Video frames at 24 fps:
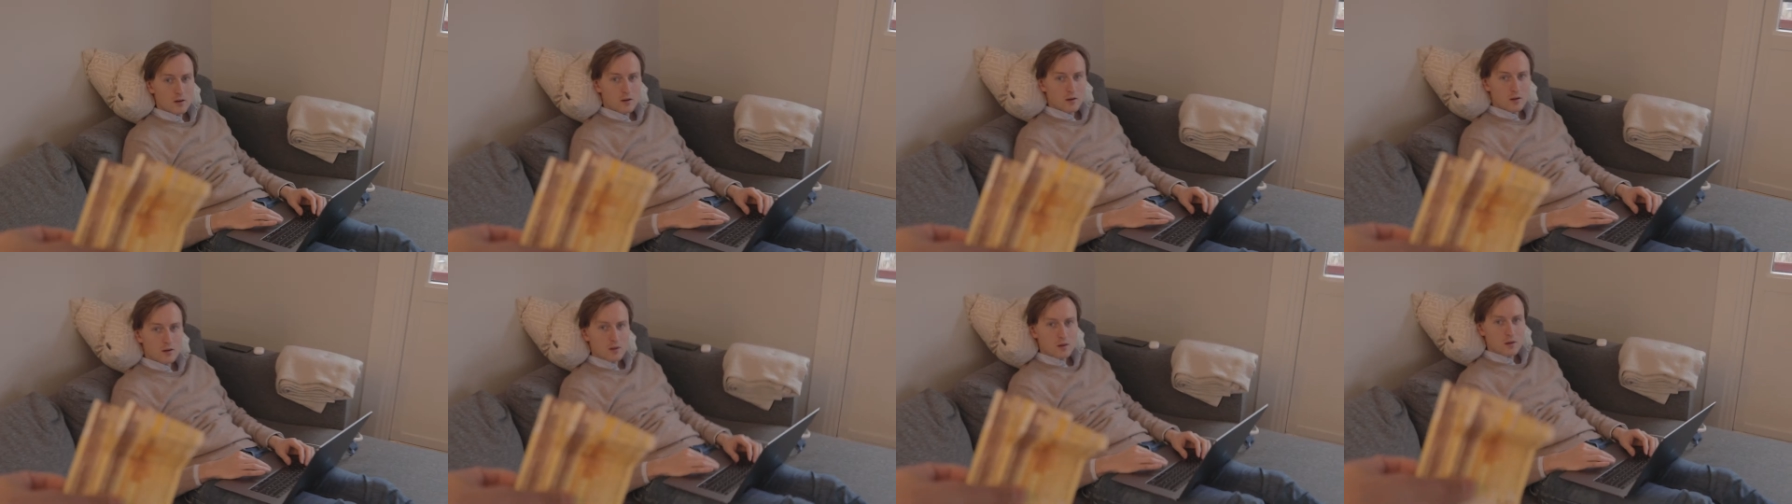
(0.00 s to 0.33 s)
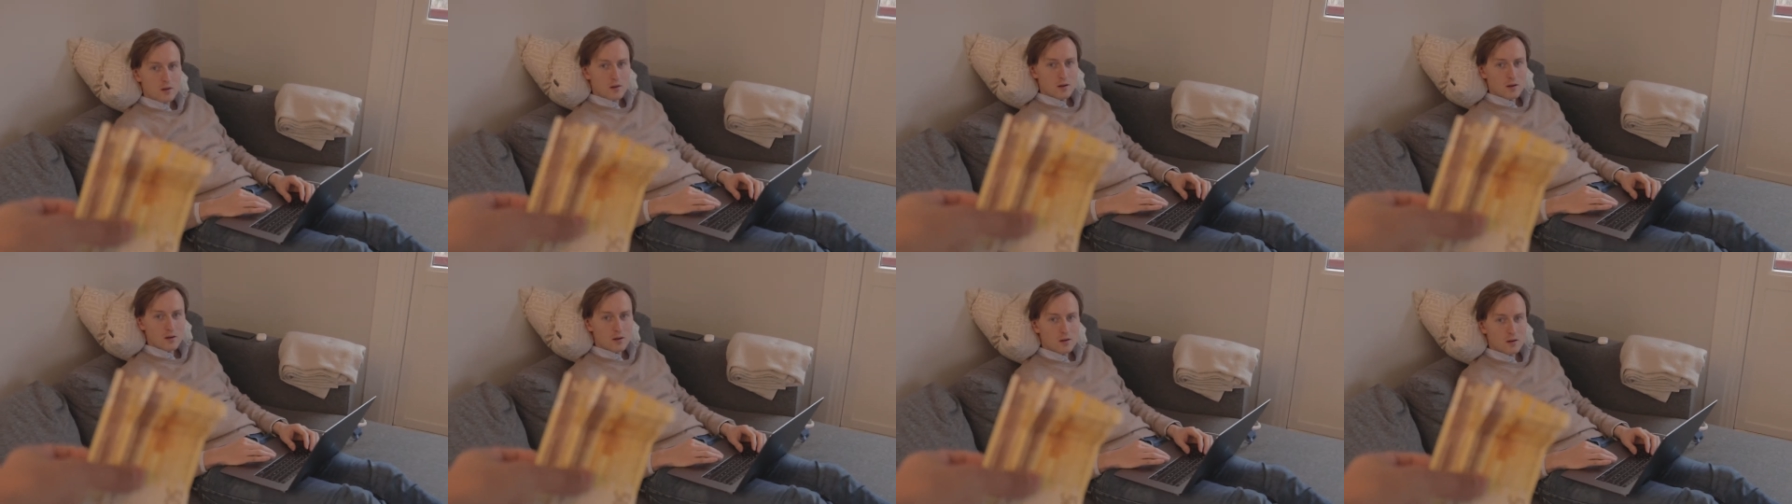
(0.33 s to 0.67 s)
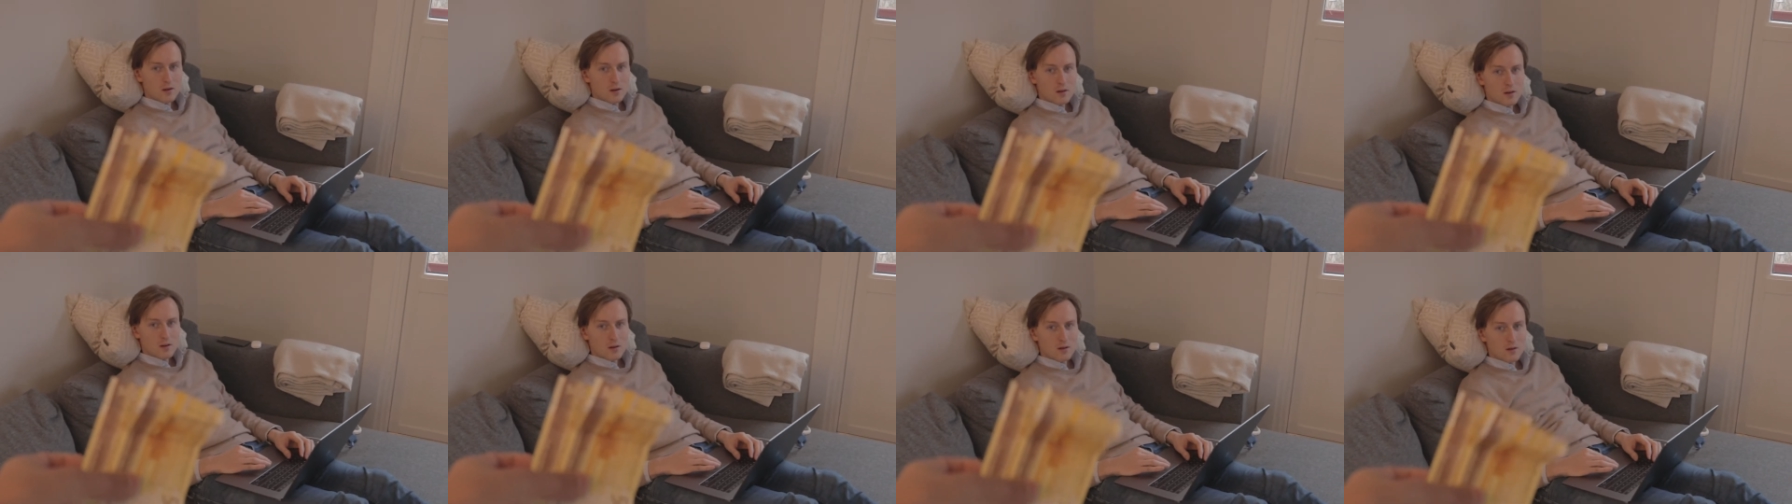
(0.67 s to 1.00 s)
Here
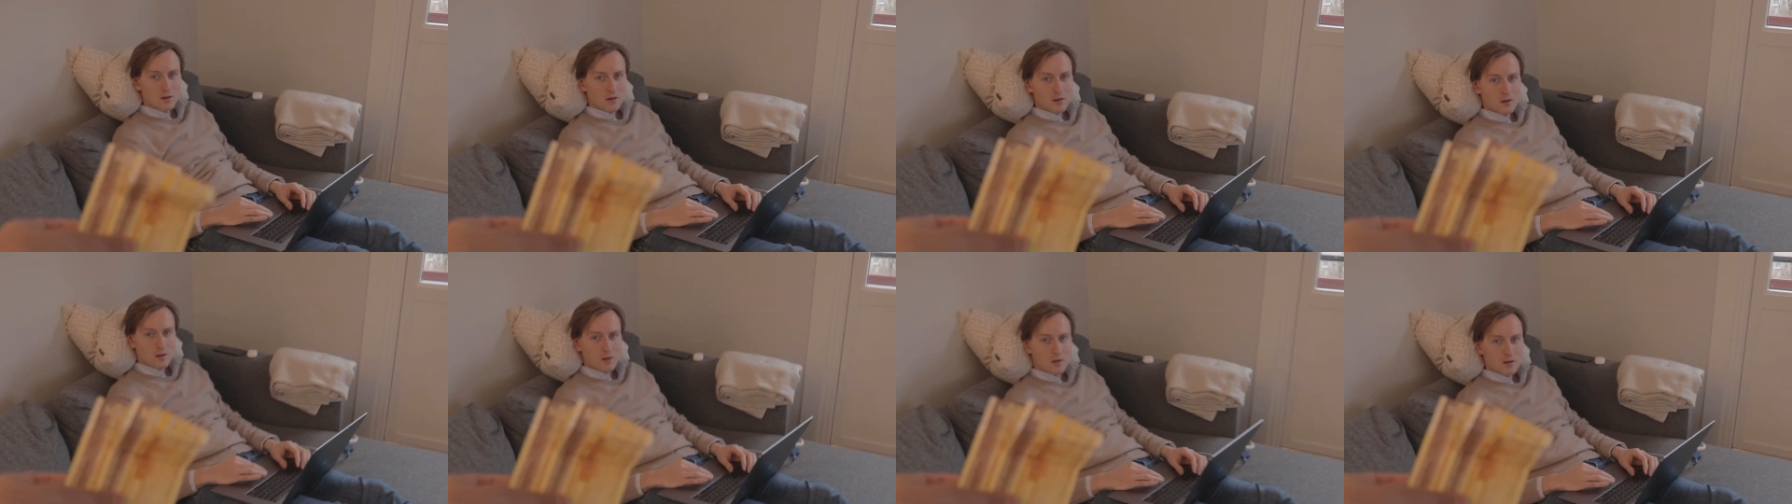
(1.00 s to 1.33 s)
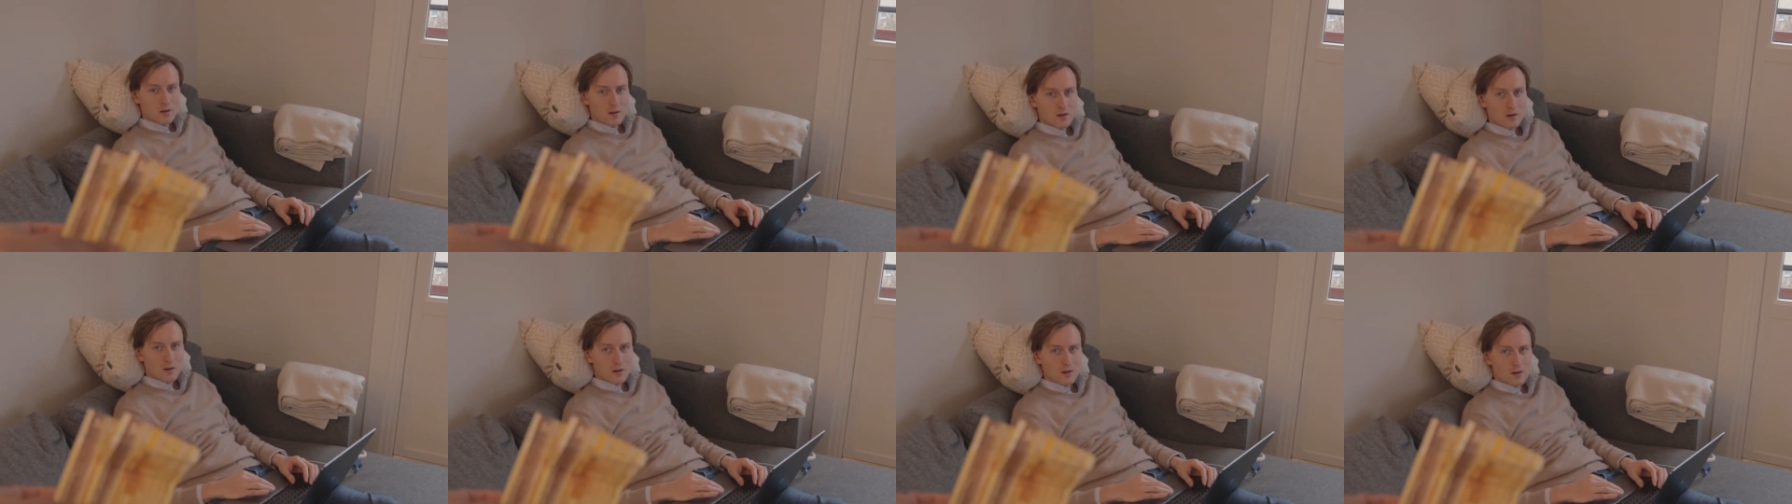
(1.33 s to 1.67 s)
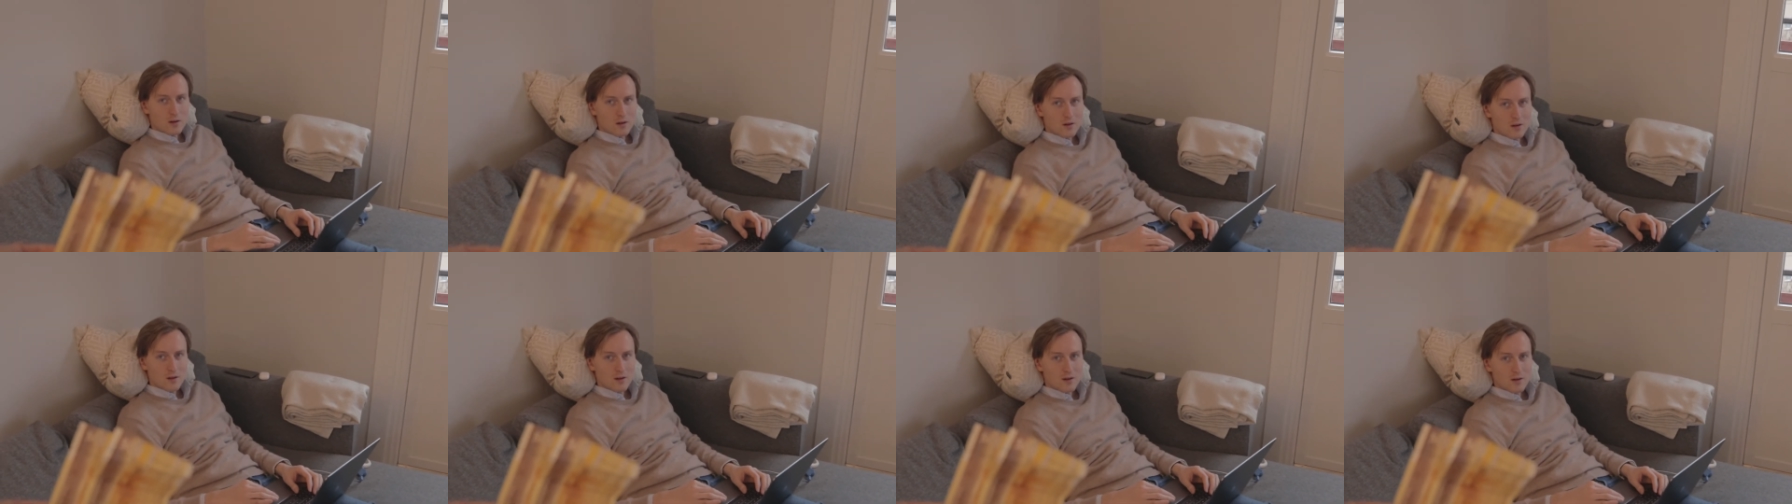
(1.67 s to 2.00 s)
is 1000
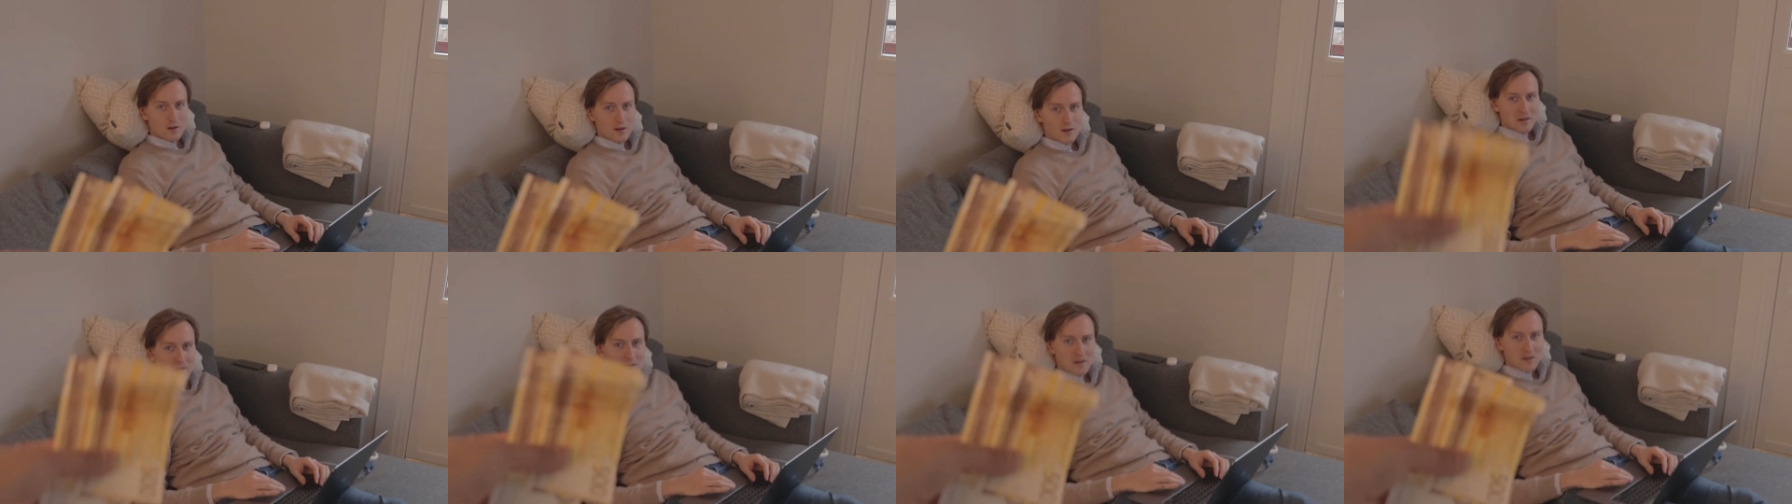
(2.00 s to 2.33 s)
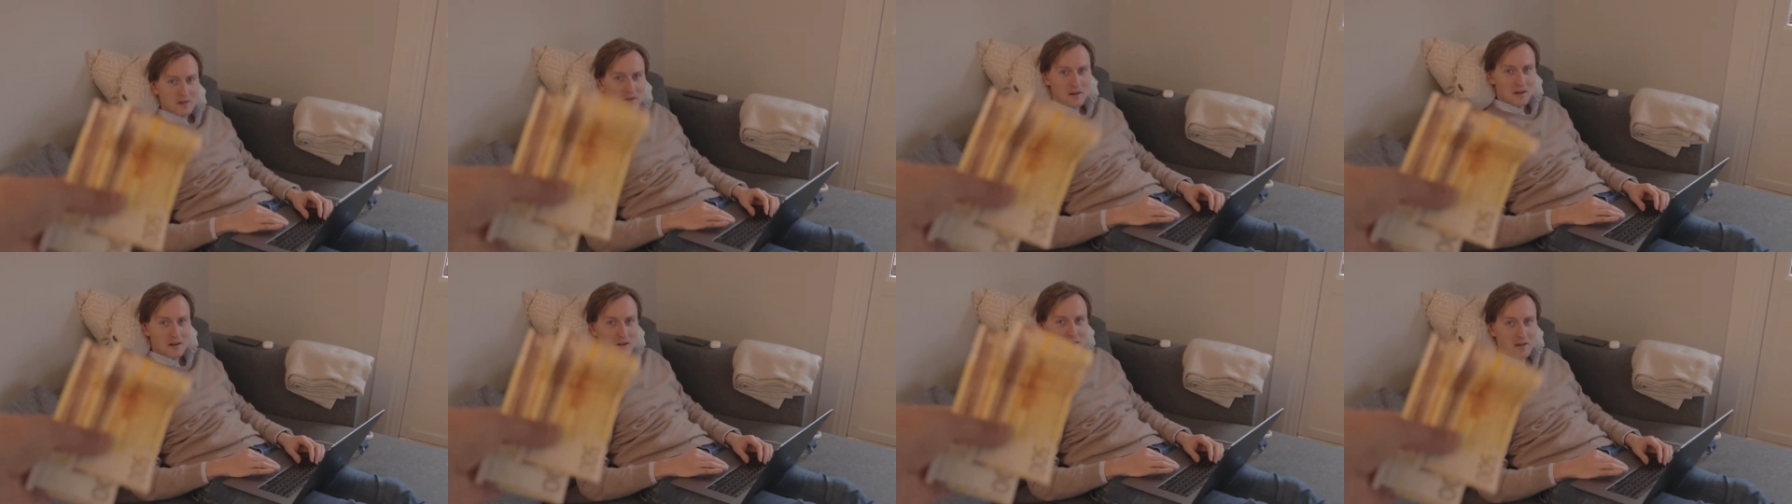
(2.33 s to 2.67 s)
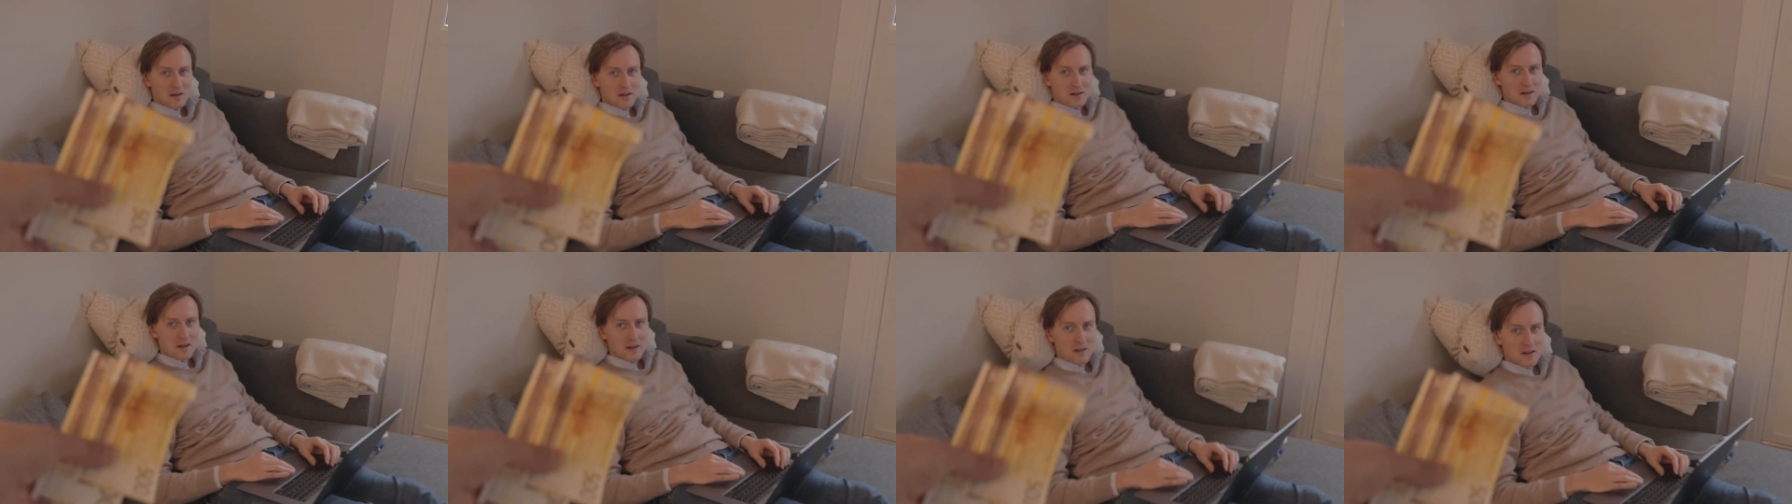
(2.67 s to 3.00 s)
kroner. I want you to
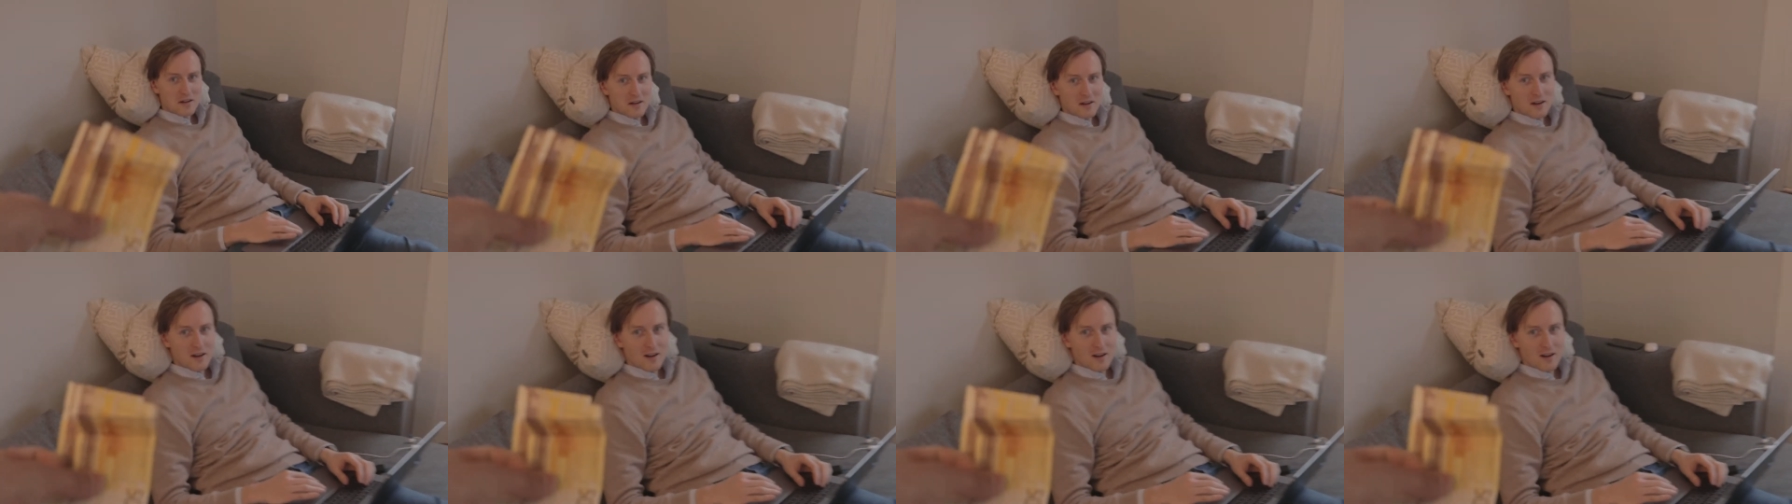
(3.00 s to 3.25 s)
take them.